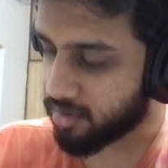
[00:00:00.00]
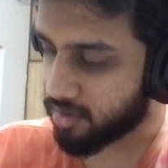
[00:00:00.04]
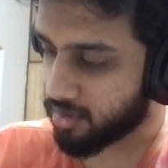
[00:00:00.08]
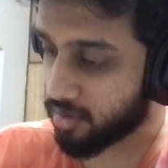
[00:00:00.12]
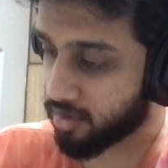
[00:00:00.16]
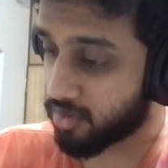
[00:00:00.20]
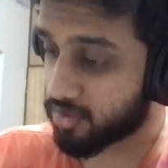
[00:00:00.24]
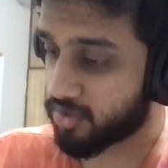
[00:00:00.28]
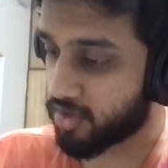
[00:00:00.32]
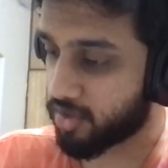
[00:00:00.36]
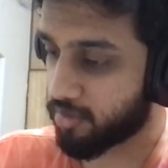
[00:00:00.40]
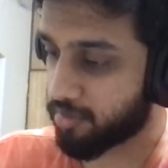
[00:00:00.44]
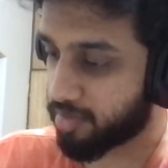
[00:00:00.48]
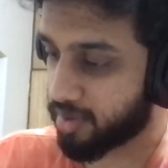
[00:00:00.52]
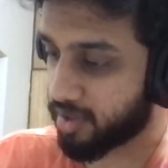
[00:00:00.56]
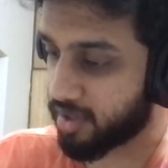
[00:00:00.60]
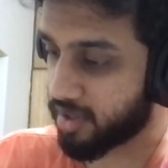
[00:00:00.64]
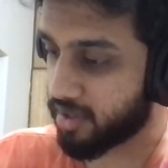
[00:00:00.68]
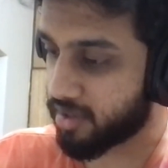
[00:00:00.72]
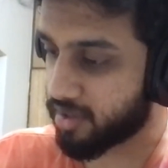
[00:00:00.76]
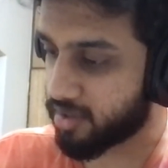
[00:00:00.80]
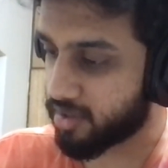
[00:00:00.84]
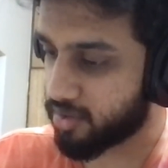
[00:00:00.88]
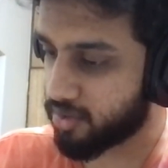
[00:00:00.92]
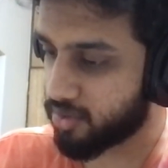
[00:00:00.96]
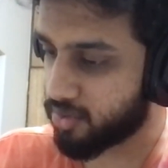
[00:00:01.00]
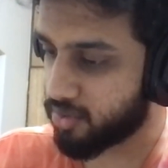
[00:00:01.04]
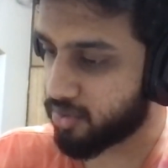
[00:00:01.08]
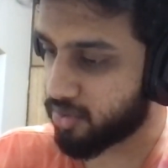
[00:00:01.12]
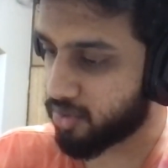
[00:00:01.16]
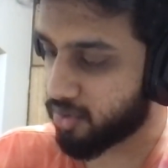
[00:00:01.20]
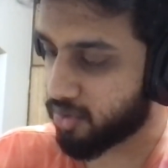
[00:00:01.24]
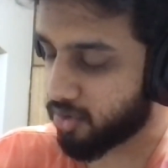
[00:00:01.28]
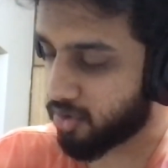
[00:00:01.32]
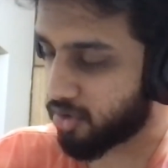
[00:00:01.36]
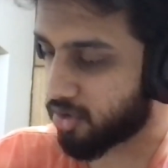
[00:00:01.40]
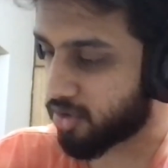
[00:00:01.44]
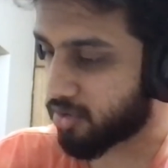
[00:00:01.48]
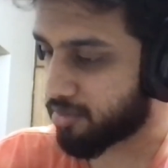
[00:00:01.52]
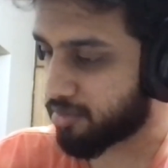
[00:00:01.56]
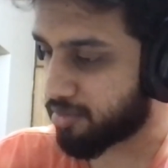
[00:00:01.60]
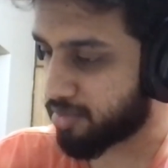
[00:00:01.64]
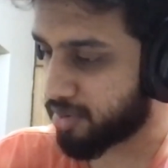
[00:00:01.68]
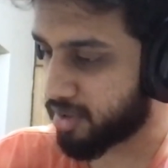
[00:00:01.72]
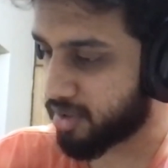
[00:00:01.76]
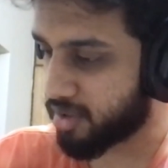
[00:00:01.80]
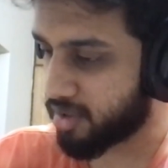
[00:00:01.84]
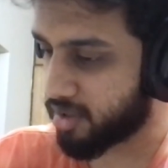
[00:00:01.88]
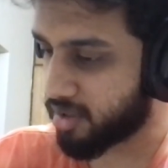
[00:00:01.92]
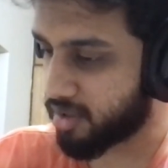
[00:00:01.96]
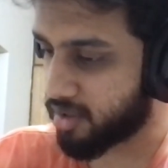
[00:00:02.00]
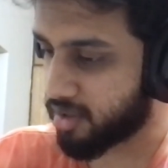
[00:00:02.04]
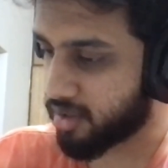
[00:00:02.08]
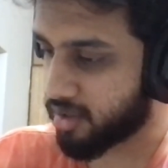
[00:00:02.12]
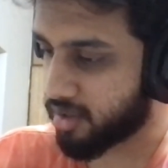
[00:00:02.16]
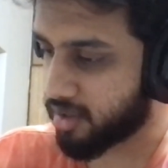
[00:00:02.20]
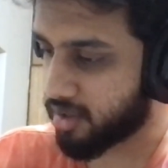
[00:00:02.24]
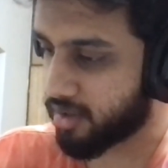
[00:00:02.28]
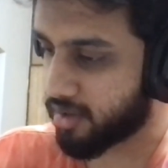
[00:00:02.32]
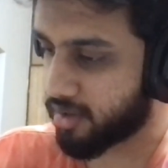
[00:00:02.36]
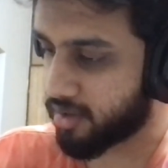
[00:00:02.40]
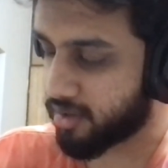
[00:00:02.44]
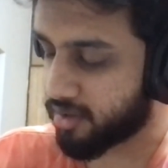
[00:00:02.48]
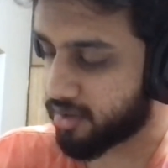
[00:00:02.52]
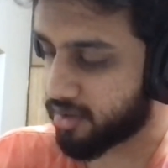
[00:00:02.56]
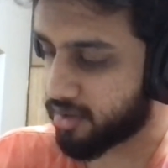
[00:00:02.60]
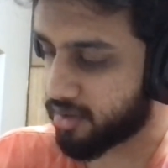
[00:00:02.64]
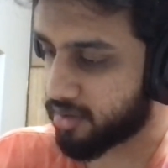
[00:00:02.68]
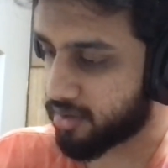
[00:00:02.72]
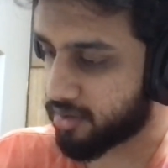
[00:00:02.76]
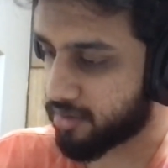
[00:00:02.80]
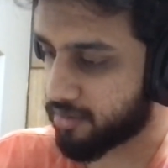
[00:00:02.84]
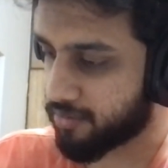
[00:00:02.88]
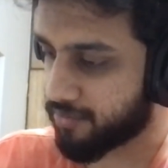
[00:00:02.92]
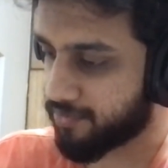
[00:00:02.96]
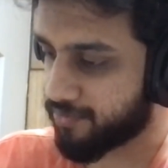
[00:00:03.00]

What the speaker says: Oh, sorry, P and Q or P and R.